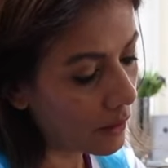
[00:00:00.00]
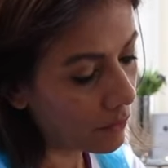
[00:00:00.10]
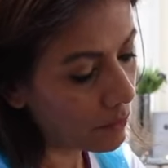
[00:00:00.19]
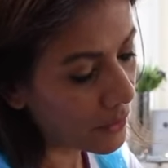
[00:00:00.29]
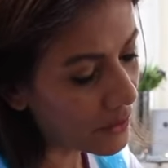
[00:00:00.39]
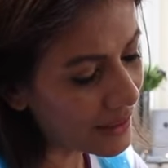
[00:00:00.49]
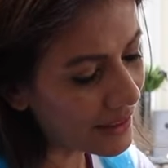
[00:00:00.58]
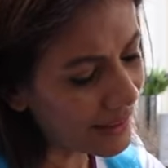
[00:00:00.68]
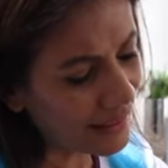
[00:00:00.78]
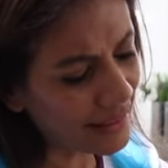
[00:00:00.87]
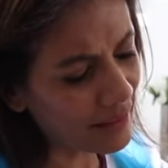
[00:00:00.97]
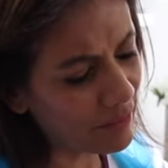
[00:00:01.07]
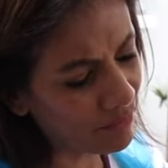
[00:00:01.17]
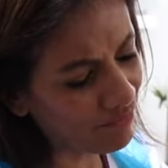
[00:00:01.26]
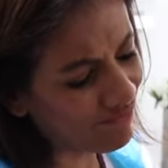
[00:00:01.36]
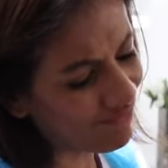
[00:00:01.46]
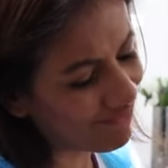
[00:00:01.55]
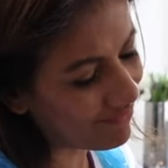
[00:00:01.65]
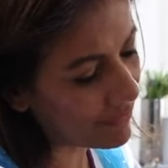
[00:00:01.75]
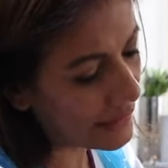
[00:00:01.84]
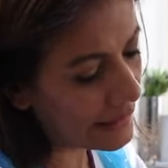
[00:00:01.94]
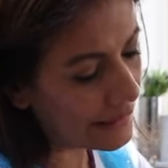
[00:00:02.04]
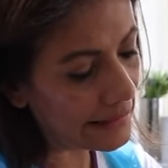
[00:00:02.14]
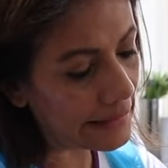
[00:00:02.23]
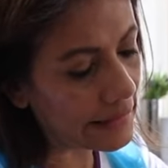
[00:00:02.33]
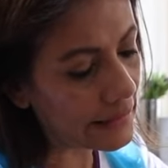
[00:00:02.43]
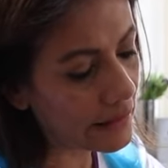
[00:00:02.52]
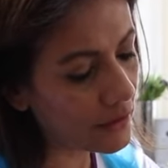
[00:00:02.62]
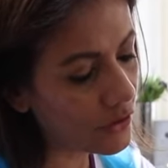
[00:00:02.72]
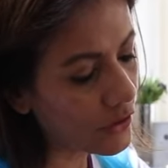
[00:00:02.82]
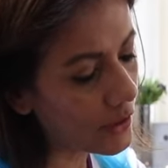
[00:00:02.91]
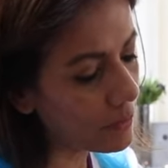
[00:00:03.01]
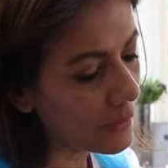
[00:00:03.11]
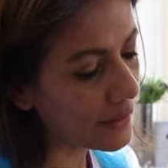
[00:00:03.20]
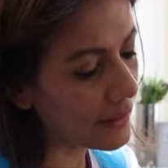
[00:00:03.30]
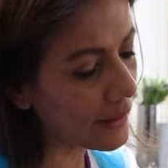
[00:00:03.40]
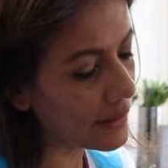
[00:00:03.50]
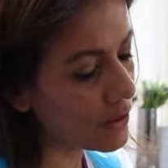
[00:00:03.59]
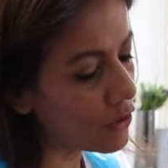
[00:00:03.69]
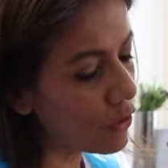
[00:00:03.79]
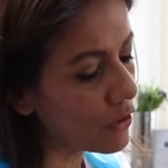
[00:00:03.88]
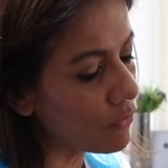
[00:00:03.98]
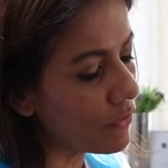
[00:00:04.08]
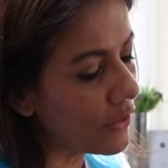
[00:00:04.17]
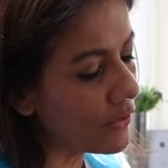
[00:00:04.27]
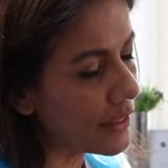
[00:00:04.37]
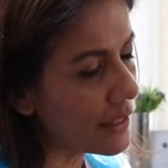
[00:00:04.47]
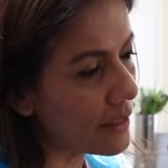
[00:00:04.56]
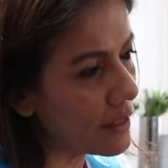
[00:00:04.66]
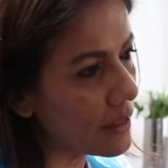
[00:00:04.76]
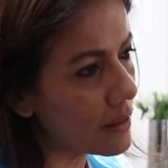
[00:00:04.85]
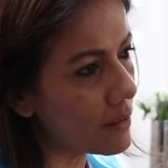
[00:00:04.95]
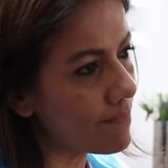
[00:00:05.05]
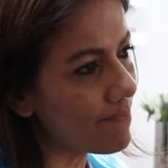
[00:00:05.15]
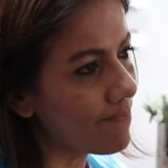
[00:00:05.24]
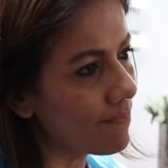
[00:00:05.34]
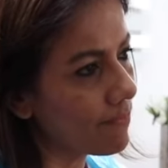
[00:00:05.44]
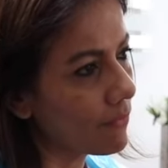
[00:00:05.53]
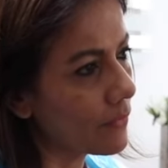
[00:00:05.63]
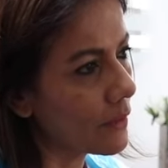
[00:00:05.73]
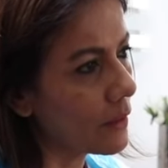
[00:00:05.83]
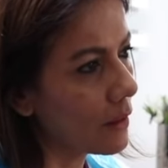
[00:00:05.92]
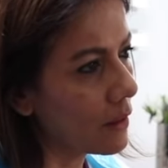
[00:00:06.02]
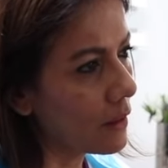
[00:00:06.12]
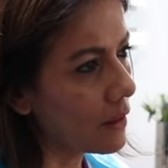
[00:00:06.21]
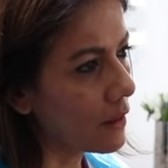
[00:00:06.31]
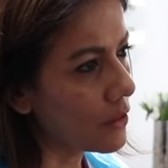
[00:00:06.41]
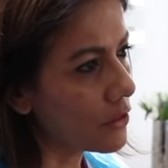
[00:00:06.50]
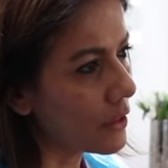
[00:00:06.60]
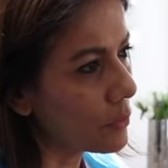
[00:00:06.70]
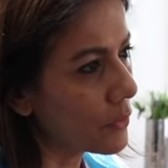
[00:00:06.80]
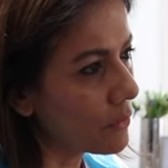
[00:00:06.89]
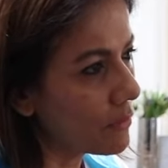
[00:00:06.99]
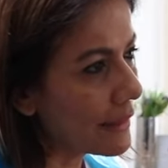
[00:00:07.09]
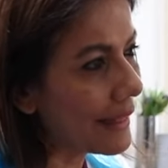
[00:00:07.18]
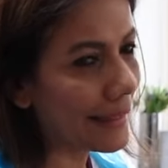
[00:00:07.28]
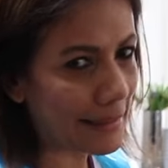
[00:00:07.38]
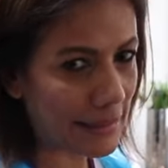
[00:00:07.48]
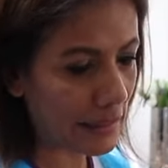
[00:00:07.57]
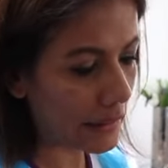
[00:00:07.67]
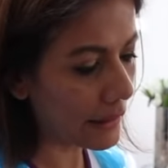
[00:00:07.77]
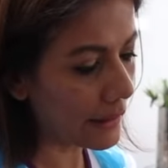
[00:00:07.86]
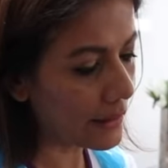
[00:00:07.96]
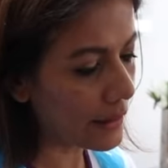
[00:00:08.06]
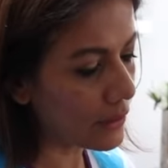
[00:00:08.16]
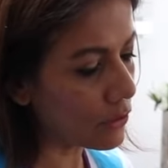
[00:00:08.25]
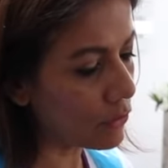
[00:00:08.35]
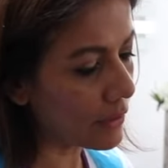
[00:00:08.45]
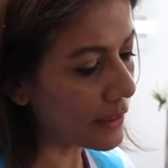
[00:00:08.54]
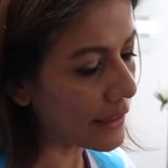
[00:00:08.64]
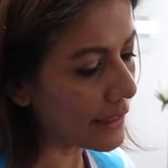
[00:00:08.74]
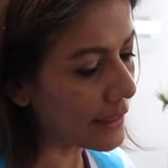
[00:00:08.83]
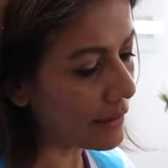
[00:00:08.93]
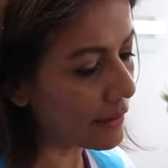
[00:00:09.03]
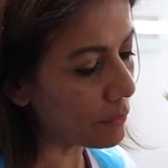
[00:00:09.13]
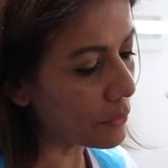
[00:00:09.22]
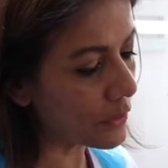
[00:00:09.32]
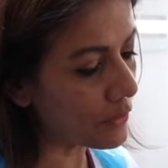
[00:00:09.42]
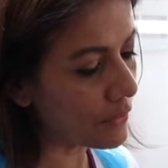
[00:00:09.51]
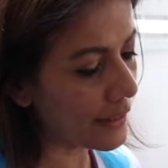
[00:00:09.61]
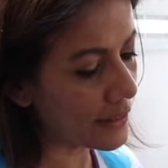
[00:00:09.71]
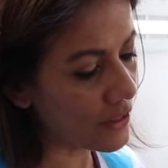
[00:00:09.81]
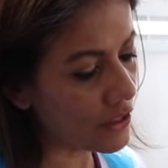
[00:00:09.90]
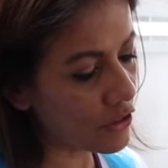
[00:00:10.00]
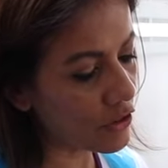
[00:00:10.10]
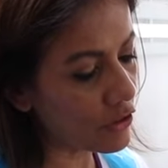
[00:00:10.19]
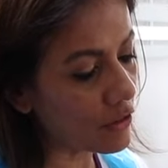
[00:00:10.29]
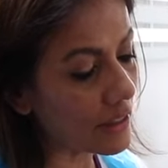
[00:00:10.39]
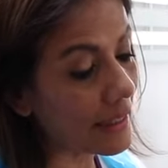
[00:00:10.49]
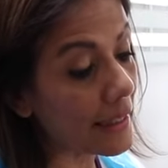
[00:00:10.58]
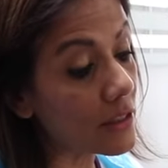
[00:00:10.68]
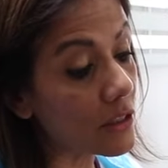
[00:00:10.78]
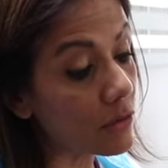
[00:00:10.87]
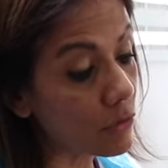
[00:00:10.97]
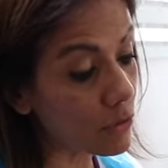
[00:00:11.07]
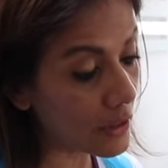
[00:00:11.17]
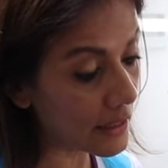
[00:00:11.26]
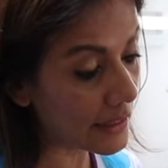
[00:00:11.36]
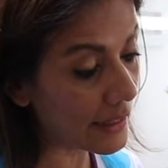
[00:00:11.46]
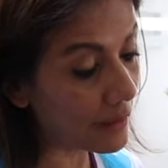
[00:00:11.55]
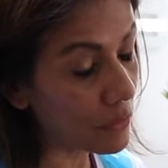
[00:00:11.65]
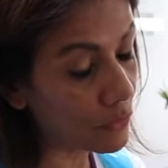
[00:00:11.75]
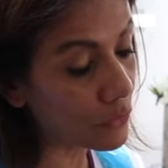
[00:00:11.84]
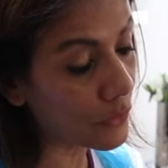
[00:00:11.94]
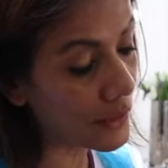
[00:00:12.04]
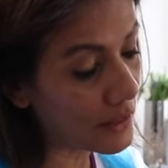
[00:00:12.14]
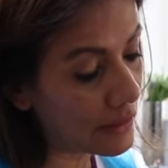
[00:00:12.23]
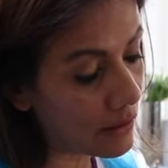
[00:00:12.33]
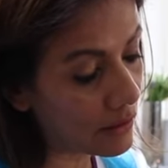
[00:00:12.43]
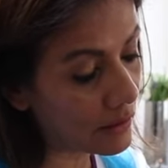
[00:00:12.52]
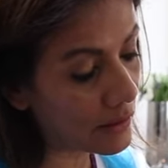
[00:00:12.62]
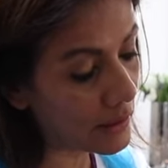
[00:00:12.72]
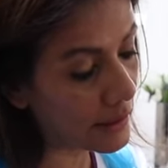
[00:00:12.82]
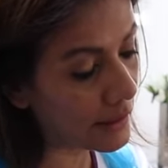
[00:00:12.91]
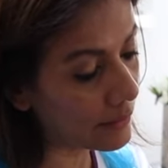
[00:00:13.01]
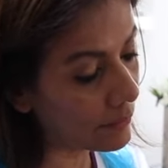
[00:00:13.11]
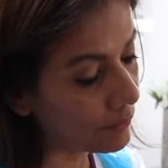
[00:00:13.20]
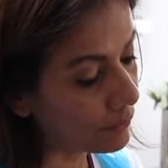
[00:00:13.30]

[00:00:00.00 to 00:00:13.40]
Um, because it's like a, a treatment that's not very, um, how should I put it, relaxing. I tend to really put the relaxation into the cleansing routine and before I start the needling.